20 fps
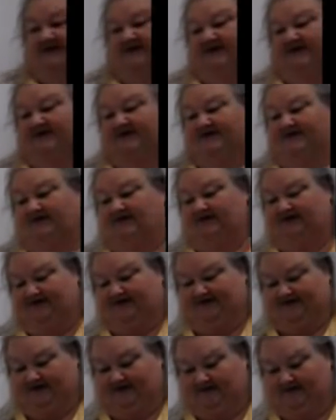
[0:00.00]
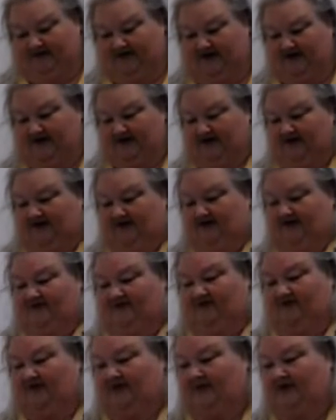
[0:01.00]
dusty when he's in them
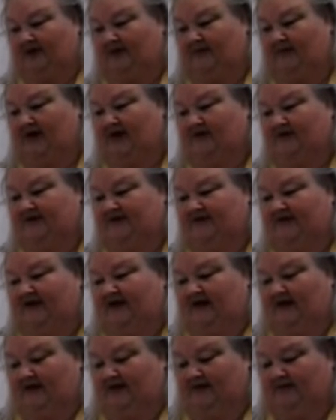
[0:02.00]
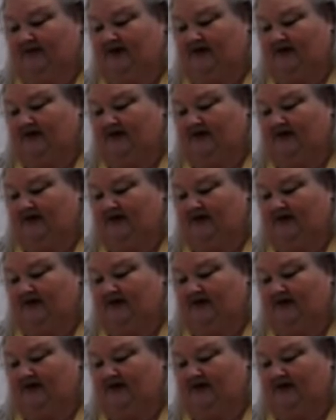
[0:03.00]
for amount of time.